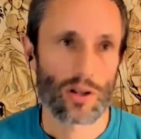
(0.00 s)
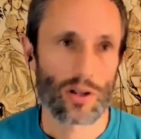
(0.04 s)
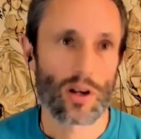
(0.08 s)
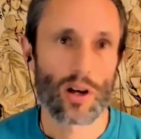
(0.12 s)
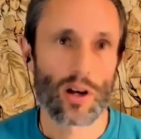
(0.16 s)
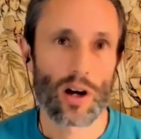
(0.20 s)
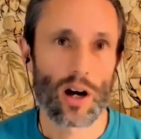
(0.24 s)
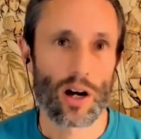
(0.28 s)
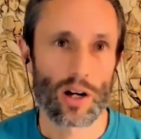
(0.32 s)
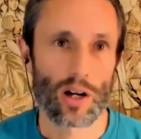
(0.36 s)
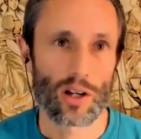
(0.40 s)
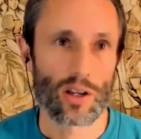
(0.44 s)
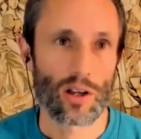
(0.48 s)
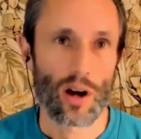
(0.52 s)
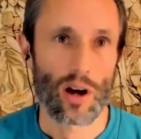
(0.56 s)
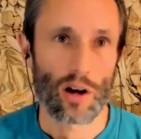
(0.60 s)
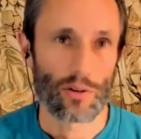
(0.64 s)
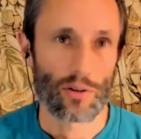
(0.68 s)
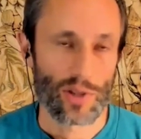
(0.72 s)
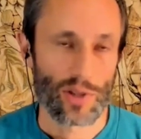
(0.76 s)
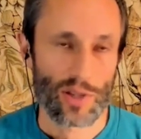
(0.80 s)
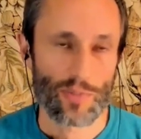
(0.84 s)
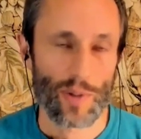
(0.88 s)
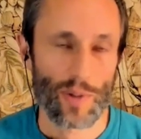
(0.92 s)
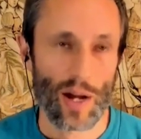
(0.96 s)
uh, our
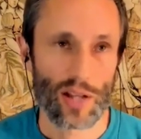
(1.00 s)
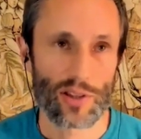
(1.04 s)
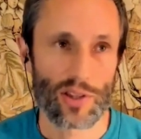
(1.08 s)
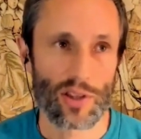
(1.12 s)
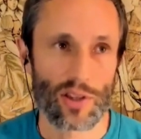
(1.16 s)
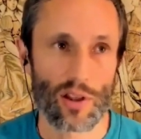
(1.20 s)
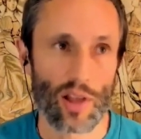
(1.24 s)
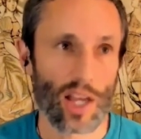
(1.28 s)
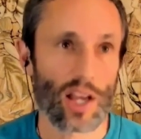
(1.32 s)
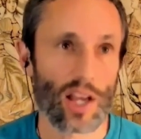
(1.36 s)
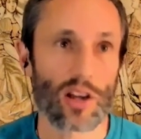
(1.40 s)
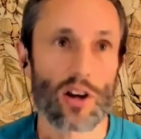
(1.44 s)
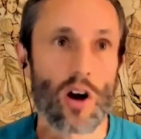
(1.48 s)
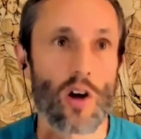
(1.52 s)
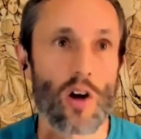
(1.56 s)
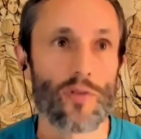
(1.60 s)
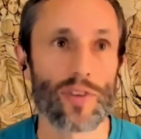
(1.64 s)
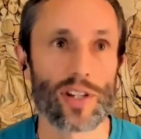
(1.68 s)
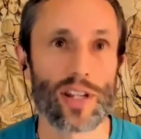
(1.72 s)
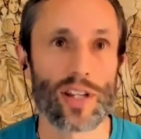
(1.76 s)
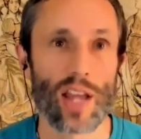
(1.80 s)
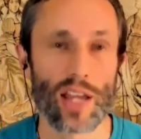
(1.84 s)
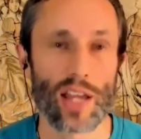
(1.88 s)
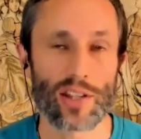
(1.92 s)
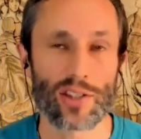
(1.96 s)
response, like
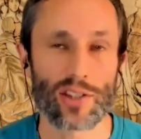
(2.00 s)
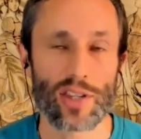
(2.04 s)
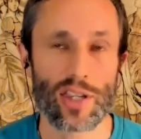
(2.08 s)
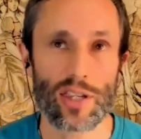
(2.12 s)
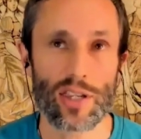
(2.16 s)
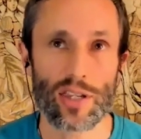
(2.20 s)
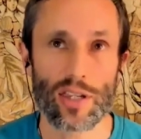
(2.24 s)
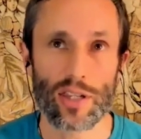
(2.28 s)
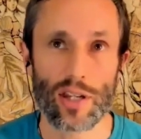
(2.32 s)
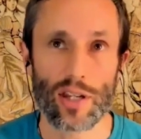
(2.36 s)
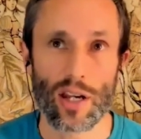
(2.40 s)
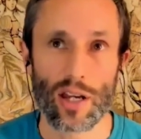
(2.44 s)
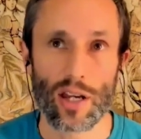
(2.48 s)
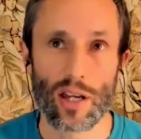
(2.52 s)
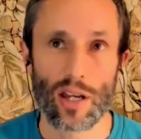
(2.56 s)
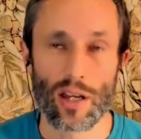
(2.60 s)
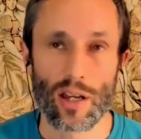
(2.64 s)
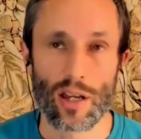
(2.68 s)
COVID nineteen,